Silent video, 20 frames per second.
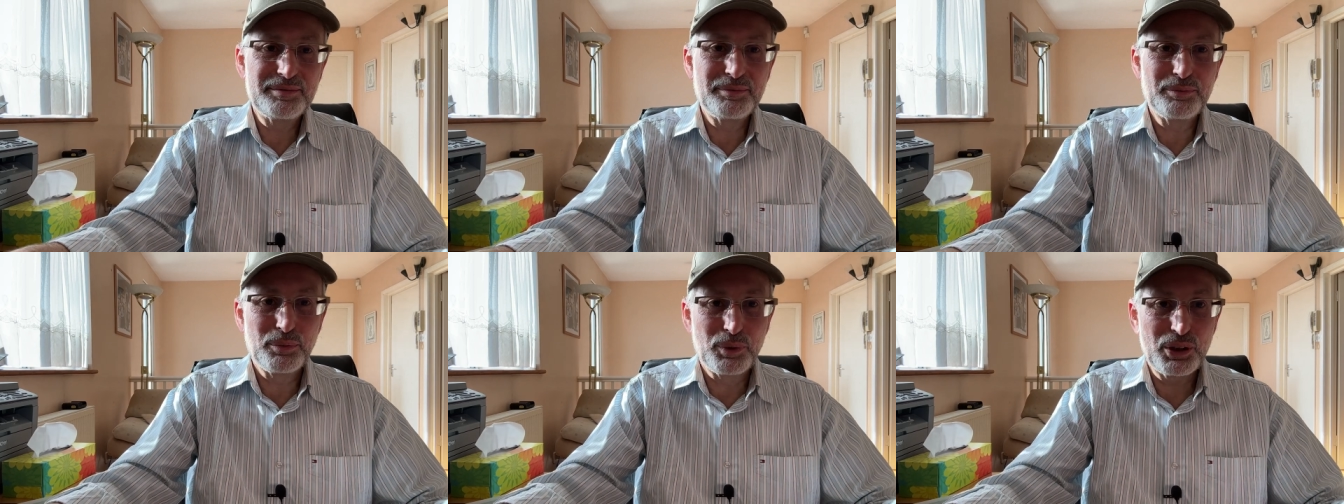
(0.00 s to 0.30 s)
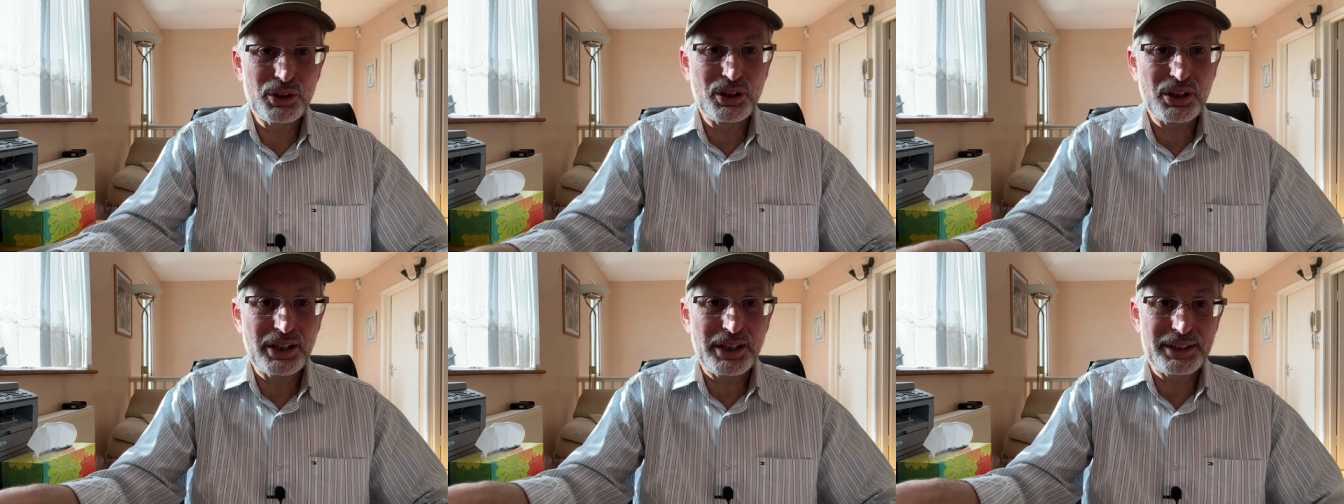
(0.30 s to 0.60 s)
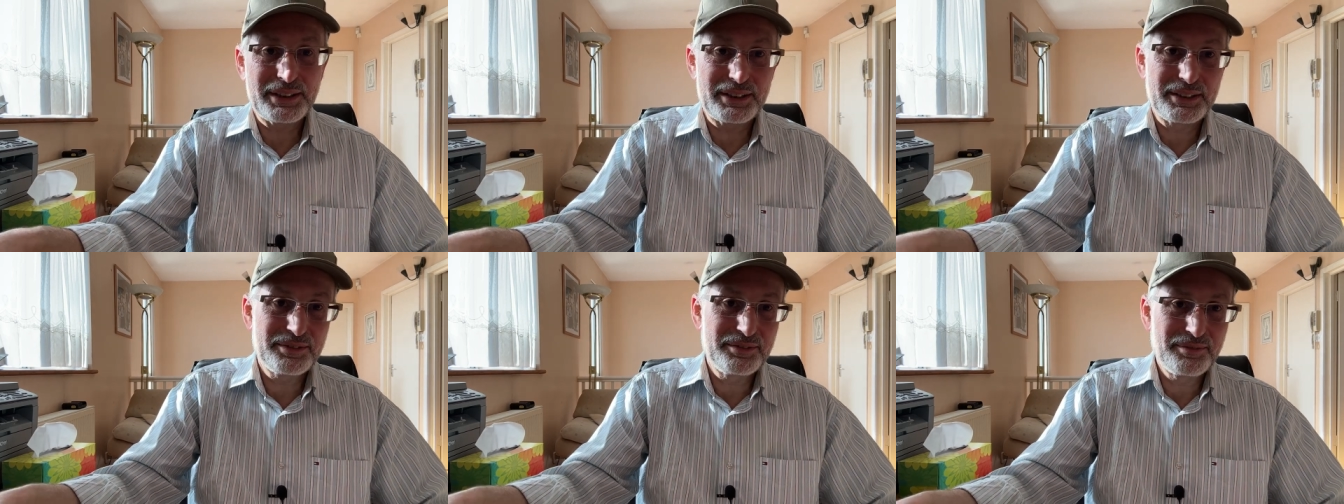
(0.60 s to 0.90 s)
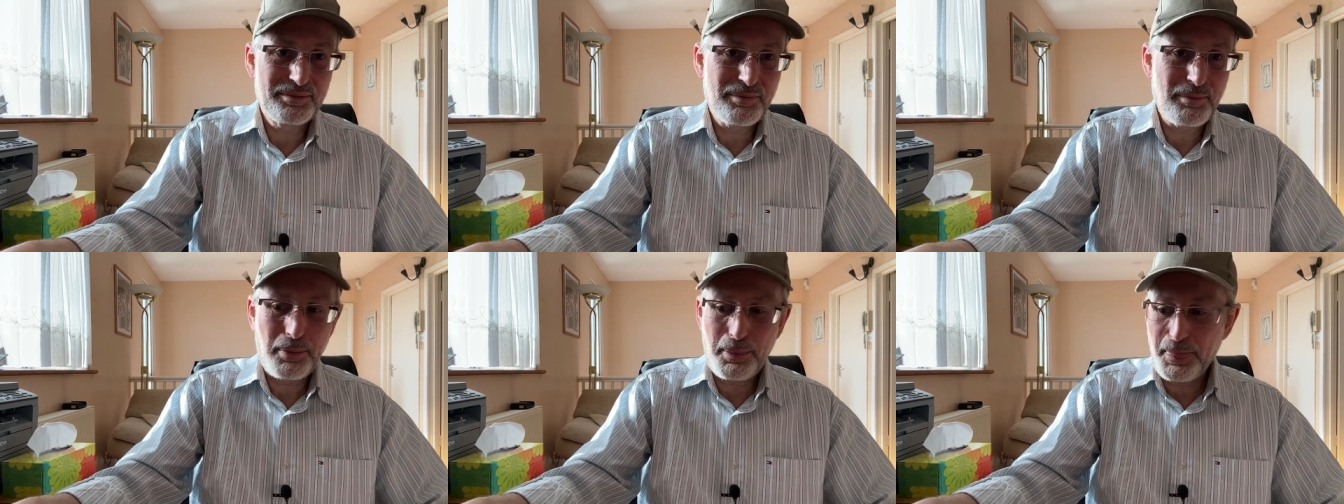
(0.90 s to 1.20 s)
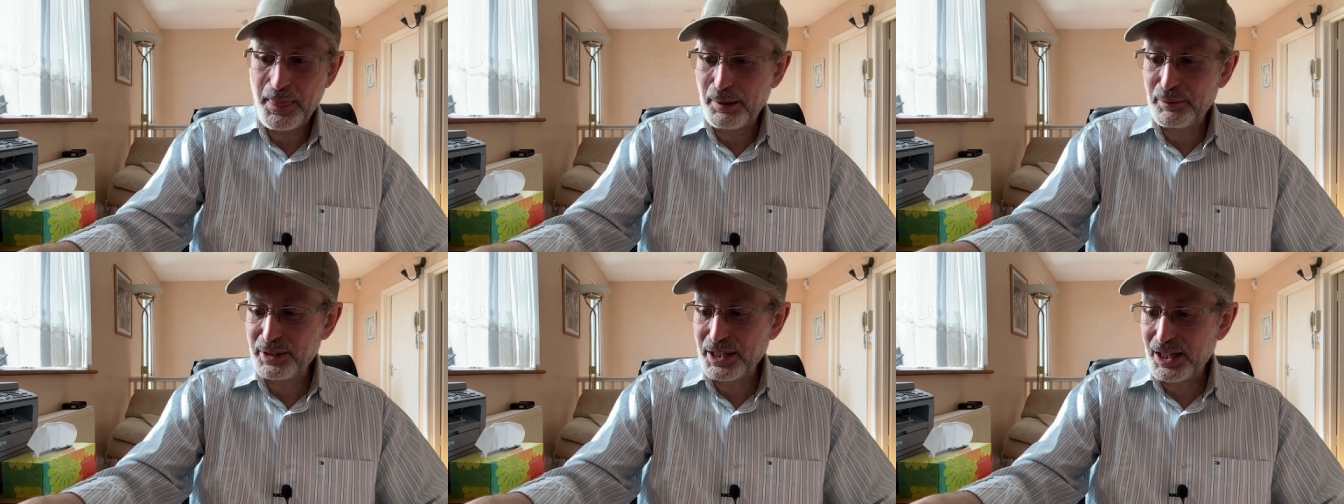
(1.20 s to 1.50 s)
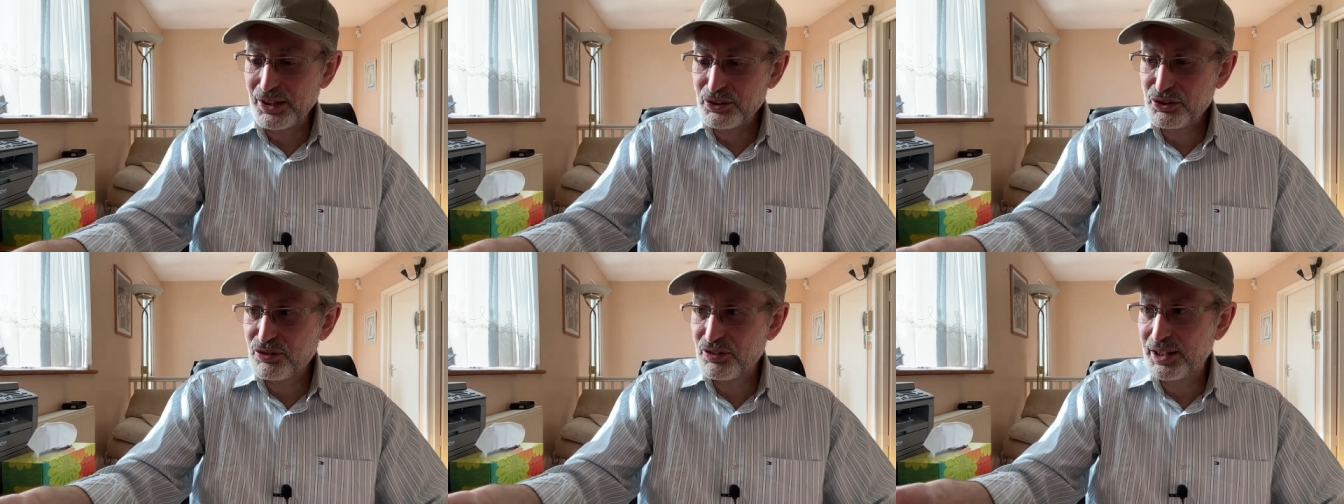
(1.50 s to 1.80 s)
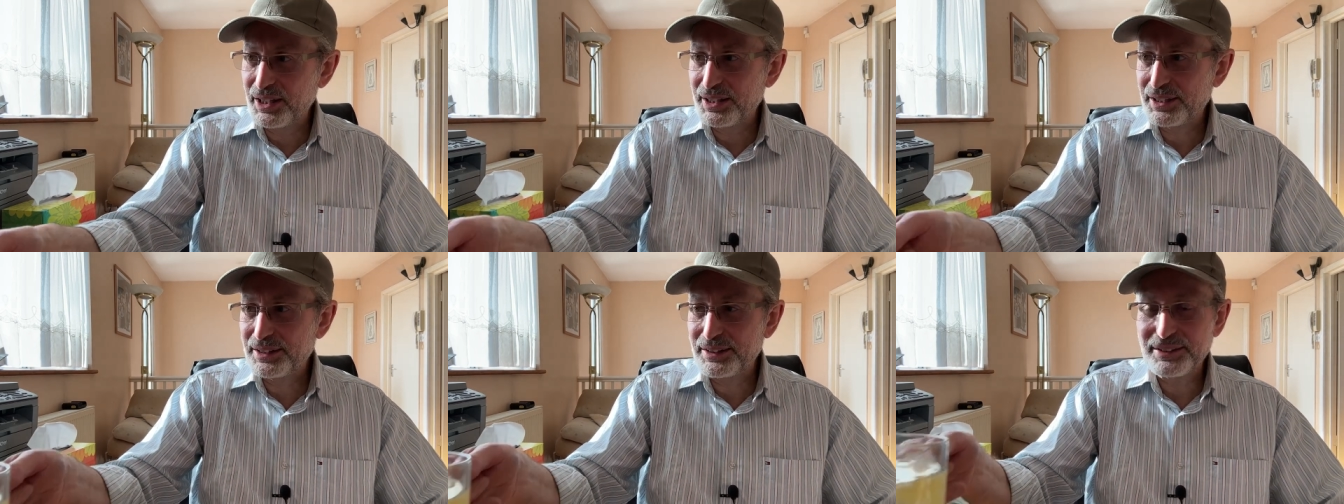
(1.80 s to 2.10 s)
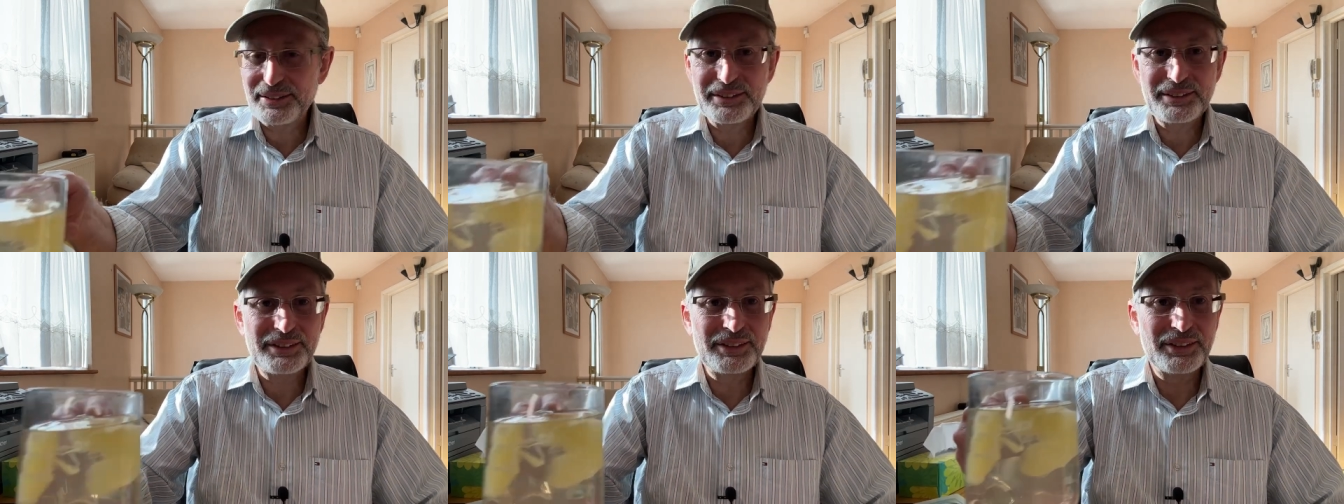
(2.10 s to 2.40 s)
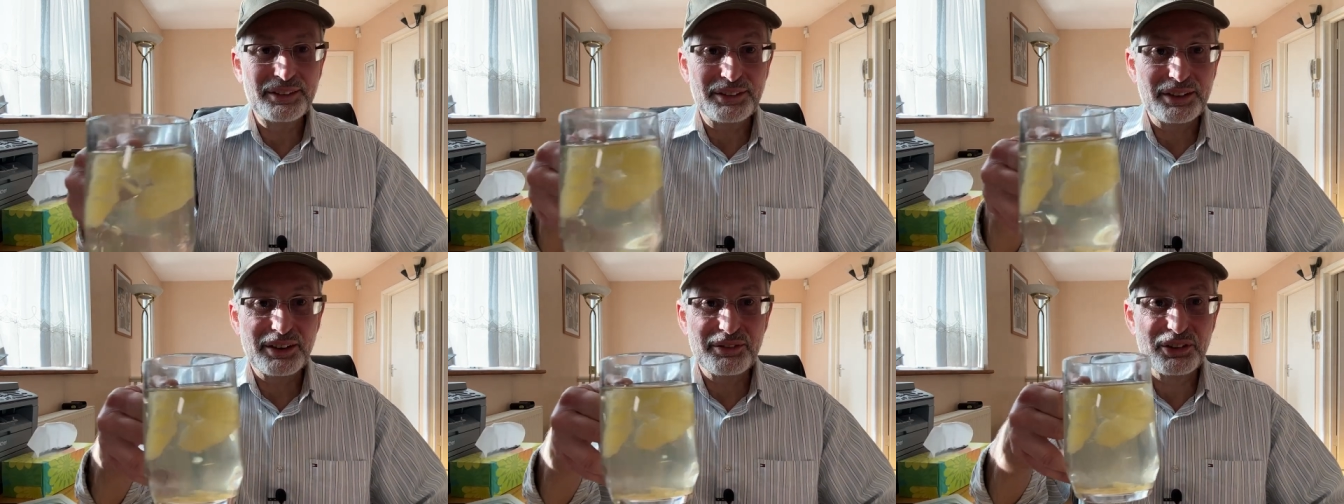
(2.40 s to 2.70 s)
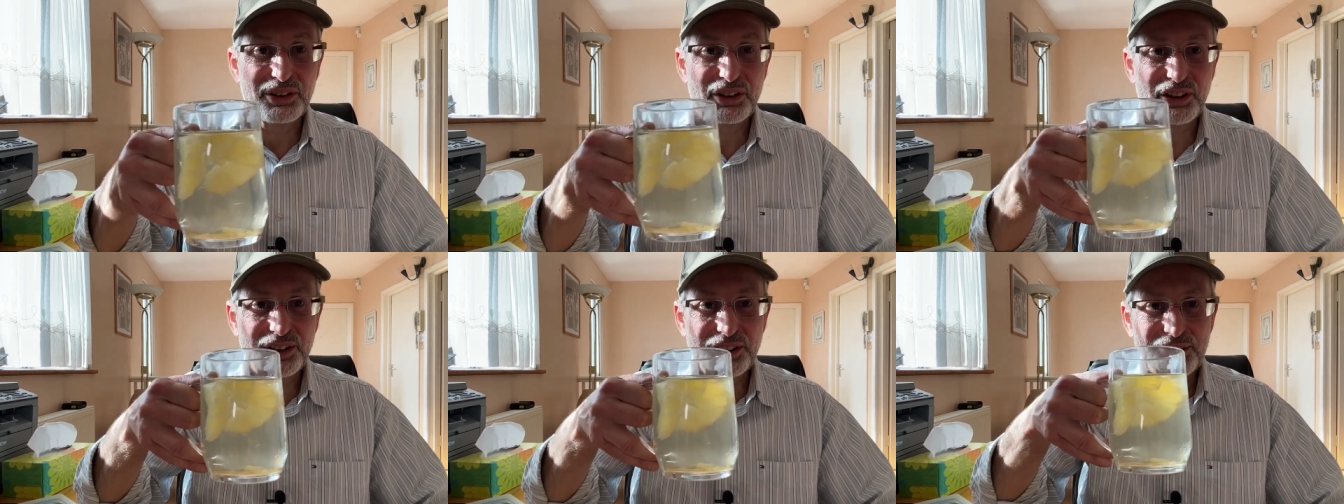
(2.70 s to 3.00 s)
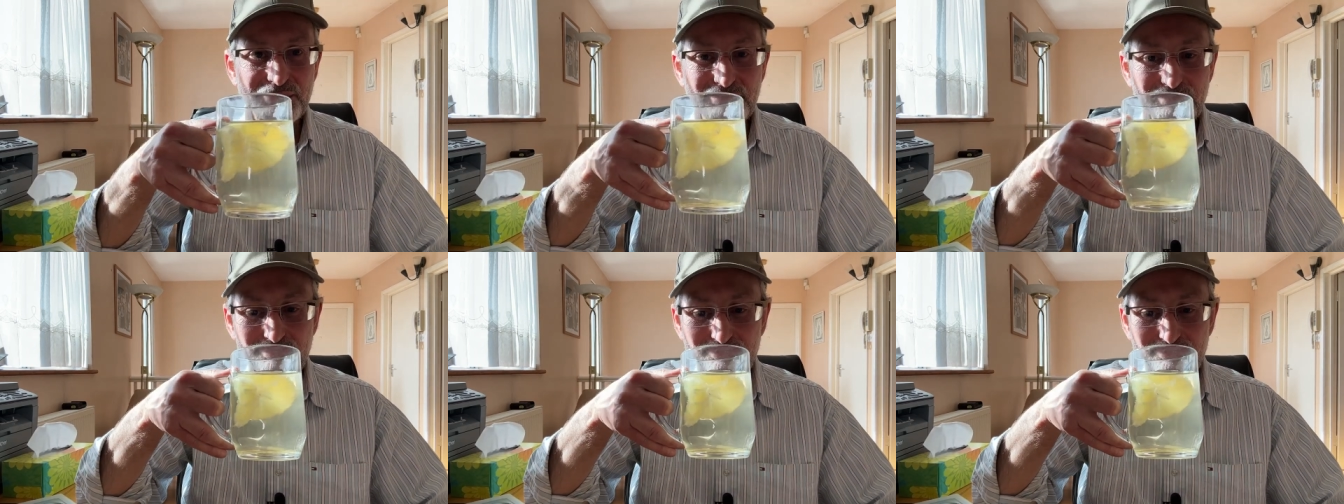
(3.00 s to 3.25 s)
what you like. Without trying, you'll never learn it.